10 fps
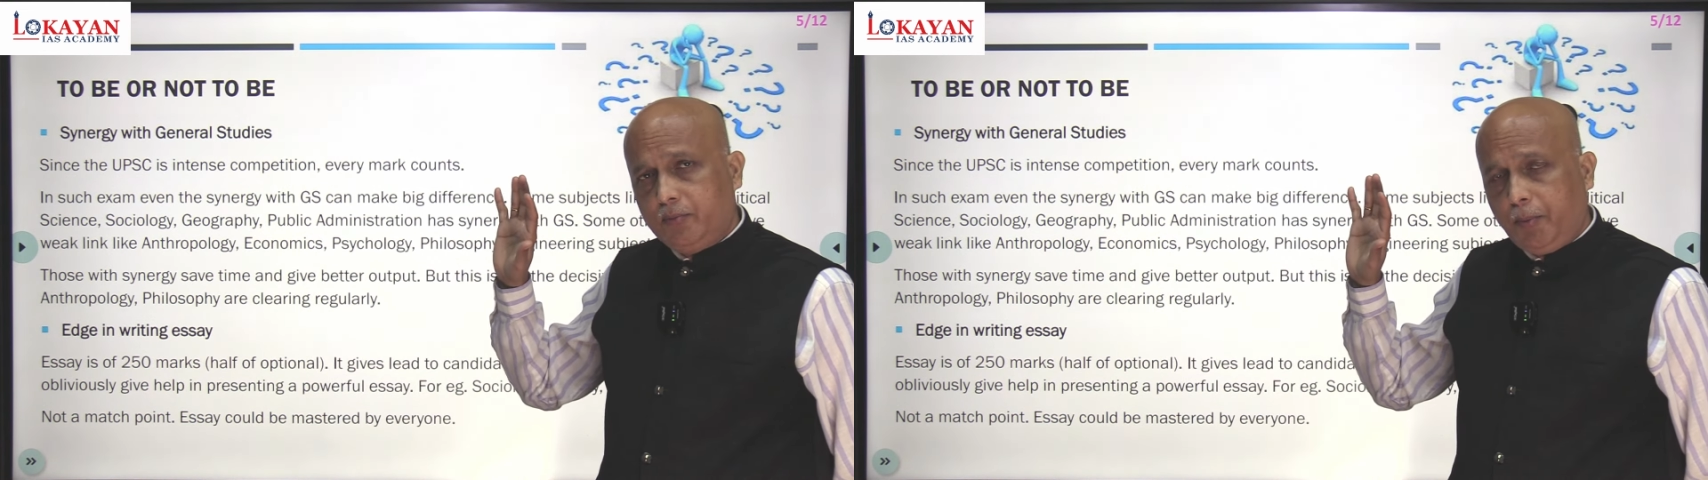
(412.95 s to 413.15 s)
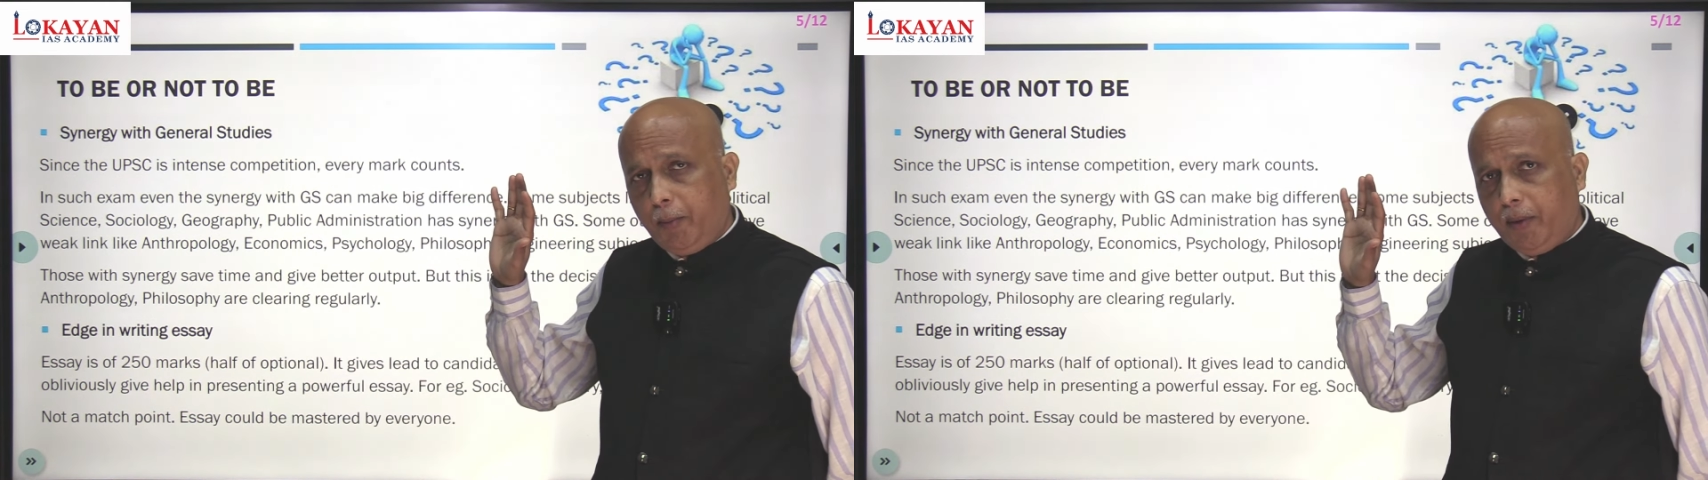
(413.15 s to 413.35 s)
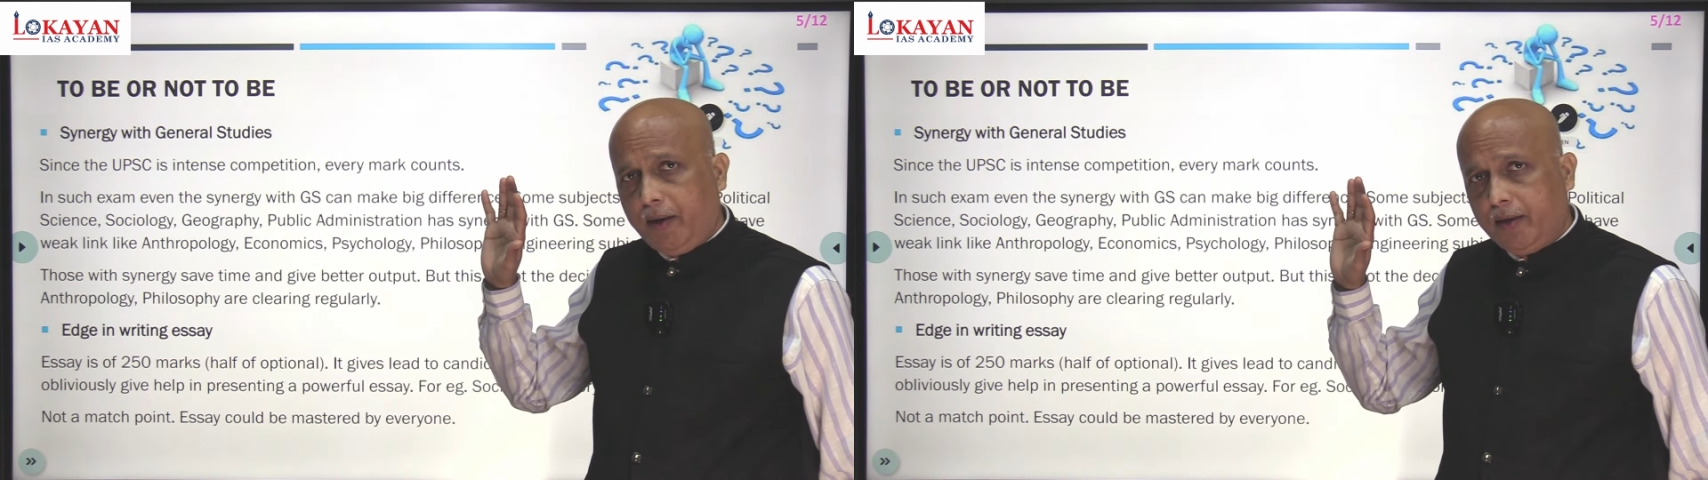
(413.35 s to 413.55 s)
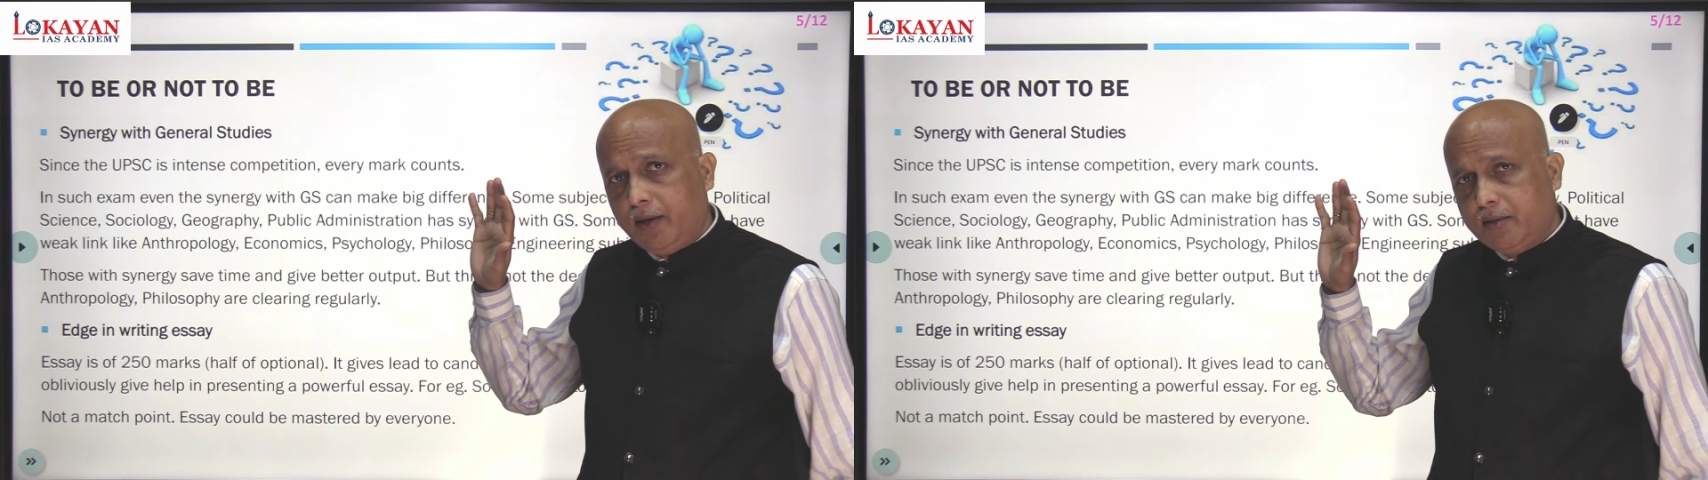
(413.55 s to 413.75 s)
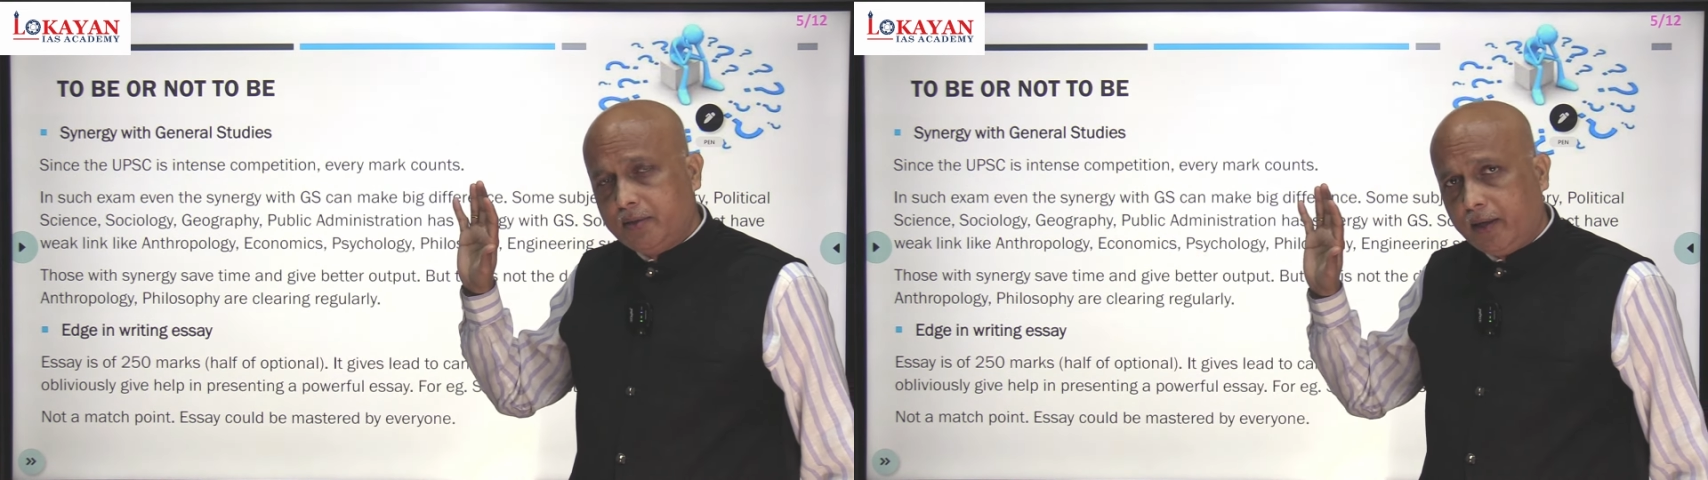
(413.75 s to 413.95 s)
people are
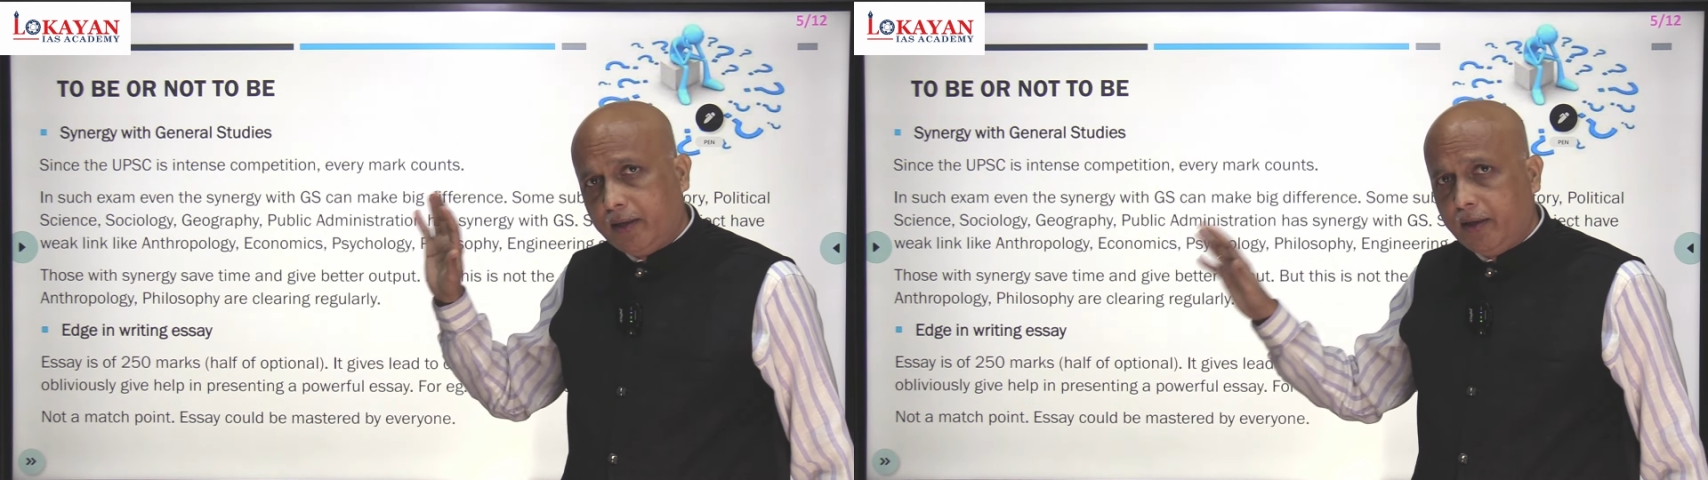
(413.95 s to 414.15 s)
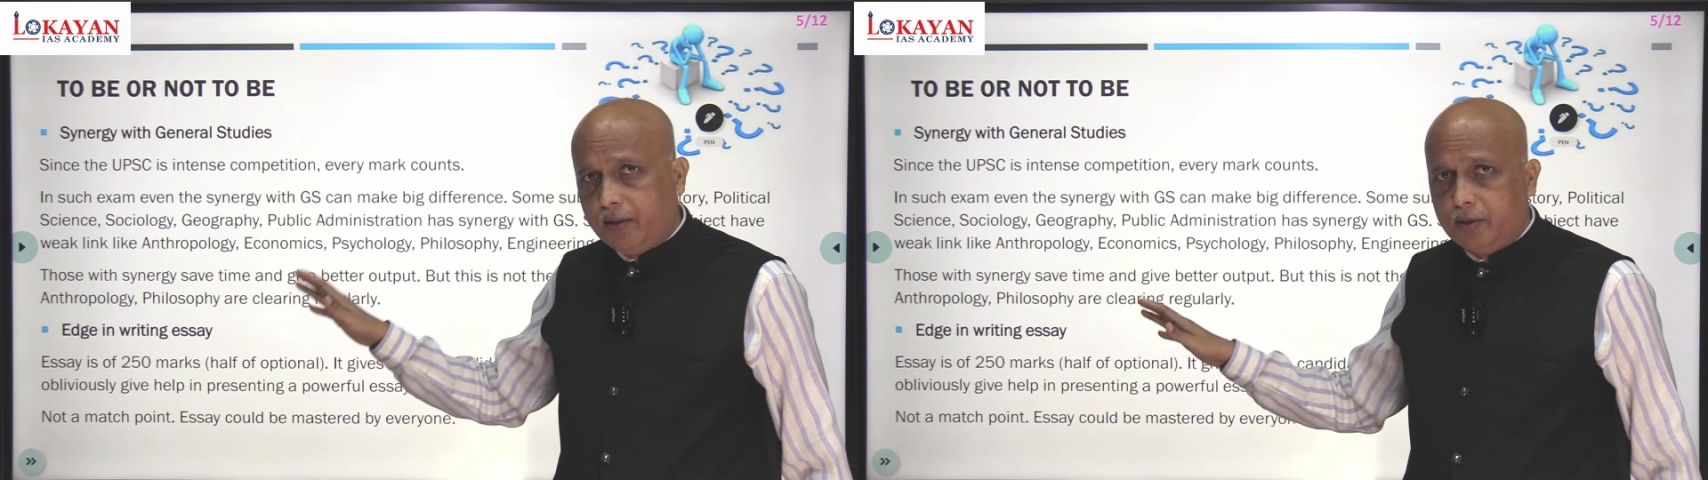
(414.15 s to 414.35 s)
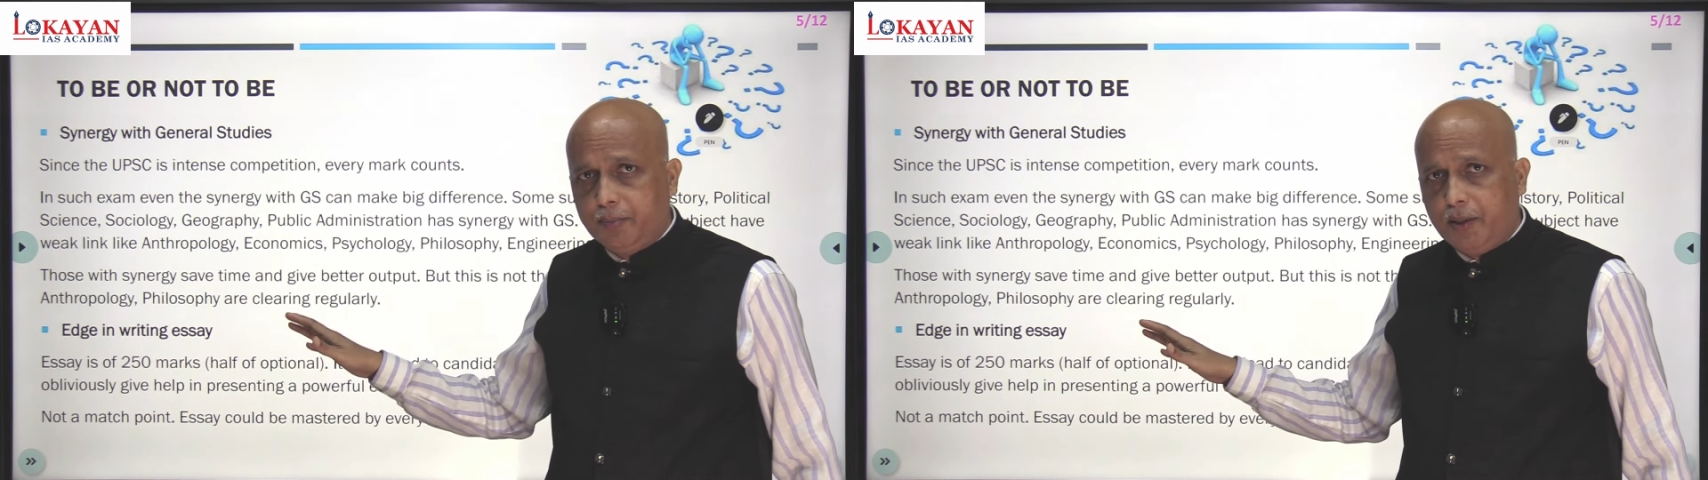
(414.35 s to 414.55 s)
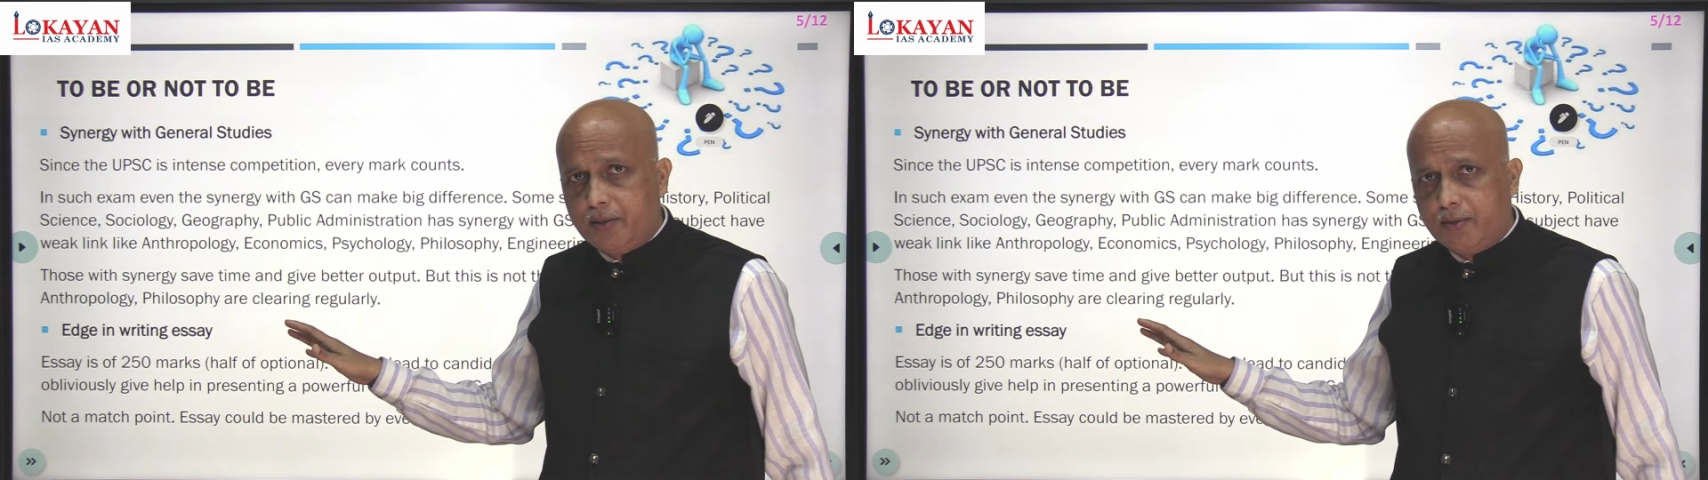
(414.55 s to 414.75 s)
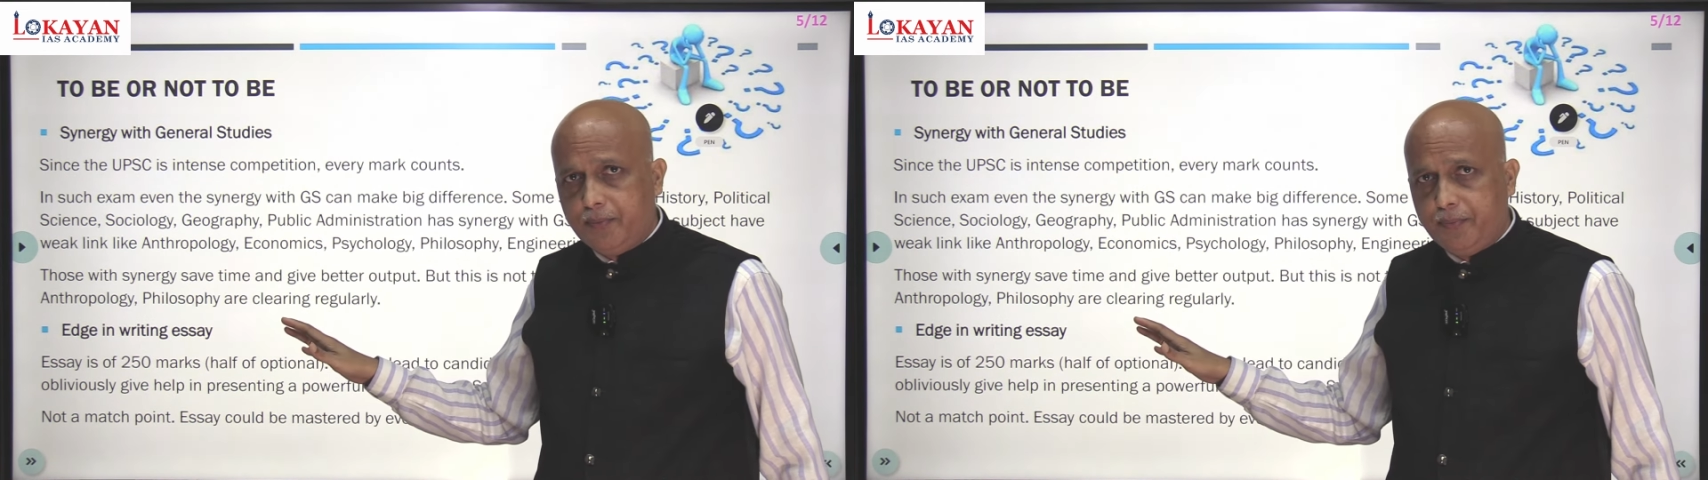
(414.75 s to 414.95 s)
taking technical
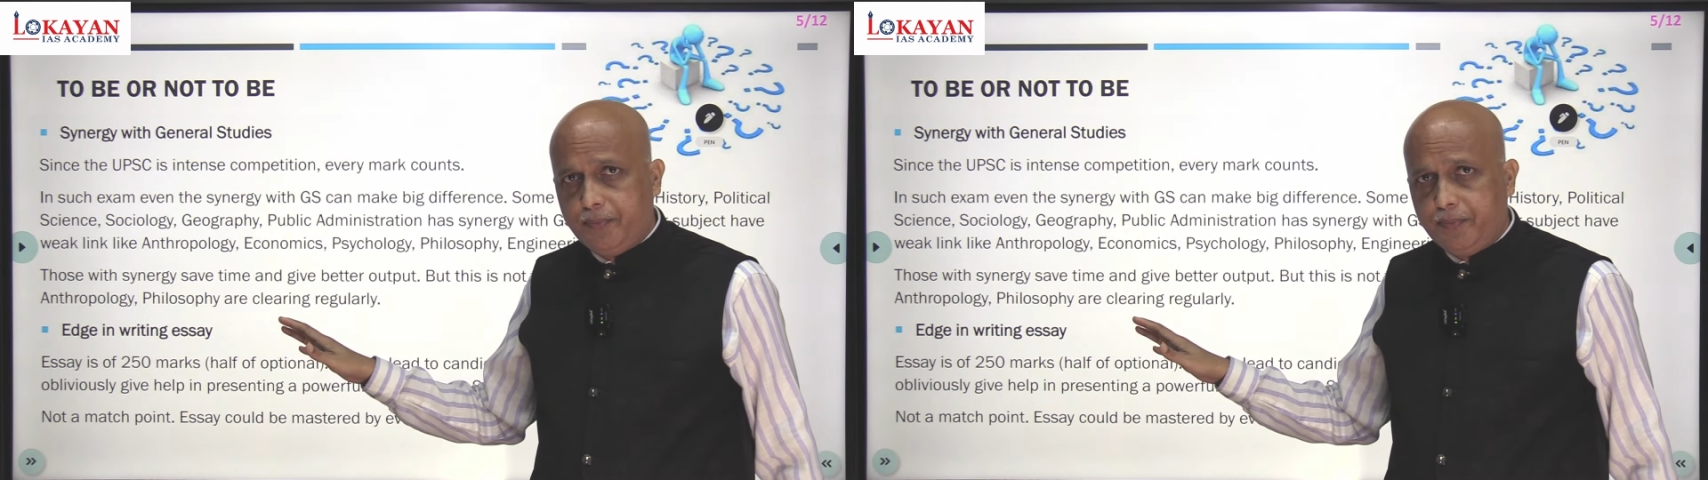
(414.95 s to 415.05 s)
subjects